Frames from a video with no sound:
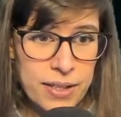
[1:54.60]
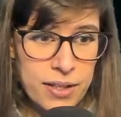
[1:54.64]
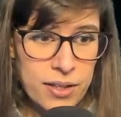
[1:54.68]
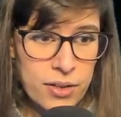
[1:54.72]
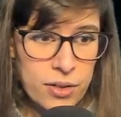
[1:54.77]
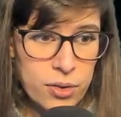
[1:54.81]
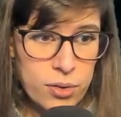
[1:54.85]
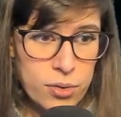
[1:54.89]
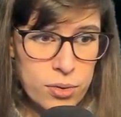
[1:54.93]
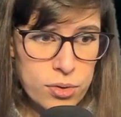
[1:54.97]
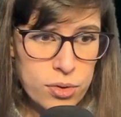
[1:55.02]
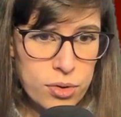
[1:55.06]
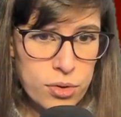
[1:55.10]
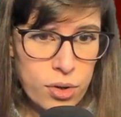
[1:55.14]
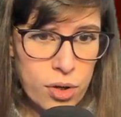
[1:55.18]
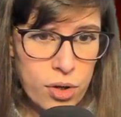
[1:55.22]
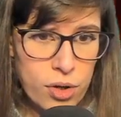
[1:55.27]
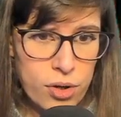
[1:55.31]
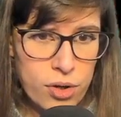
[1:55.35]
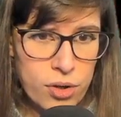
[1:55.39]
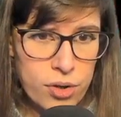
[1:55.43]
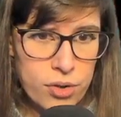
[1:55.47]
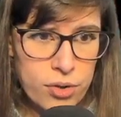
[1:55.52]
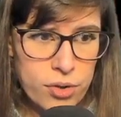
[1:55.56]

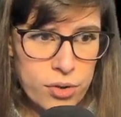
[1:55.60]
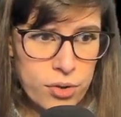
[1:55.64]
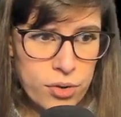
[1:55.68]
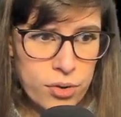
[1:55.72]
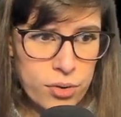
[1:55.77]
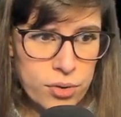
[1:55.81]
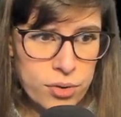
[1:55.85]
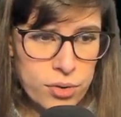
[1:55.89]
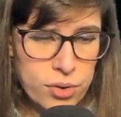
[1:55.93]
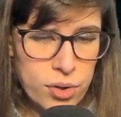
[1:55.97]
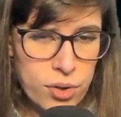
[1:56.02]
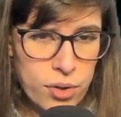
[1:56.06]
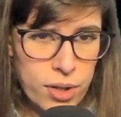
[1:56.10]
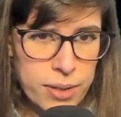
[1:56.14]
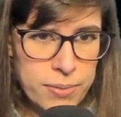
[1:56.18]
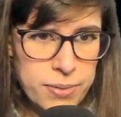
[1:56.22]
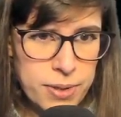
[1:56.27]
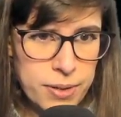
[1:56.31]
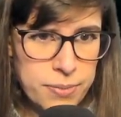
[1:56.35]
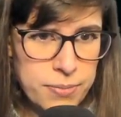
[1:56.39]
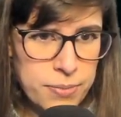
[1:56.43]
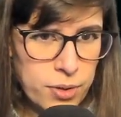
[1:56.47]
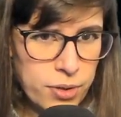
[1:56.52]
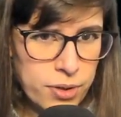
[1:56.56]

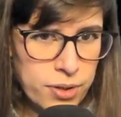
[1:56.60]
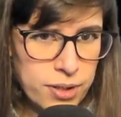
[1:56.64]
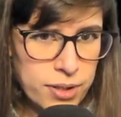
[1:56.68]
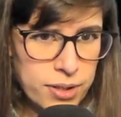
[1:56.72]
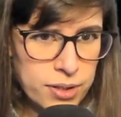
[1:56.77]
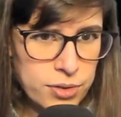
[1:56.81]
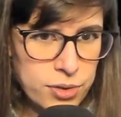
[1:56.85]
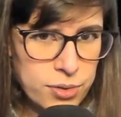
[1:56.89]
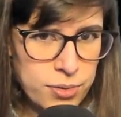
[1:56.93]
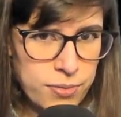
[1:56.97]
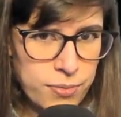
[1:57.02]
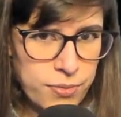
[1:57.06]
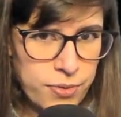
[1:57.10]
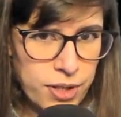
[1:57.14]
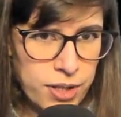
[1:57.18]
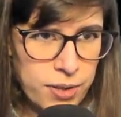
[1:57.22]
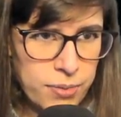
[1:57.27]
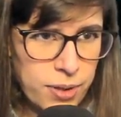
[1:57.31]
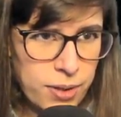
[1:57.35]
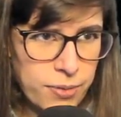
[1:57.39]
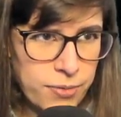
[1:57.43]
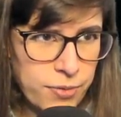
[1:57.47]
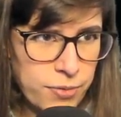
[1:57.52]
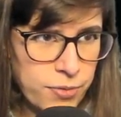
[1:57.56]
I'm not doing very
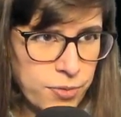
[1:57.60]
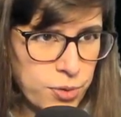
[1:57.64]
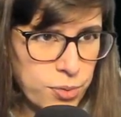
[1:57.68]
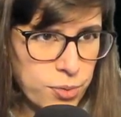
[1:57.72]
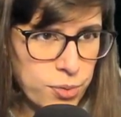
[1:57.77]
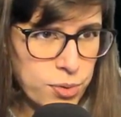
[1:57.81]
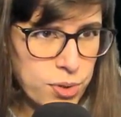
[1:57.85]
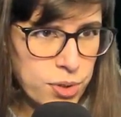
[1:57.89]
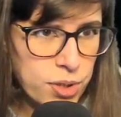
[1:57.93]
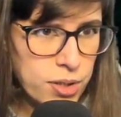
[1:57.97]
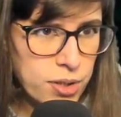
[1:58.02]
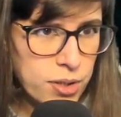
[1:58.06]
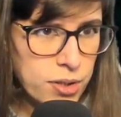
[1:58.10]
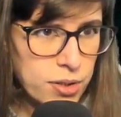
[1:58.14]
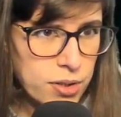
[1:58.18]
well for food.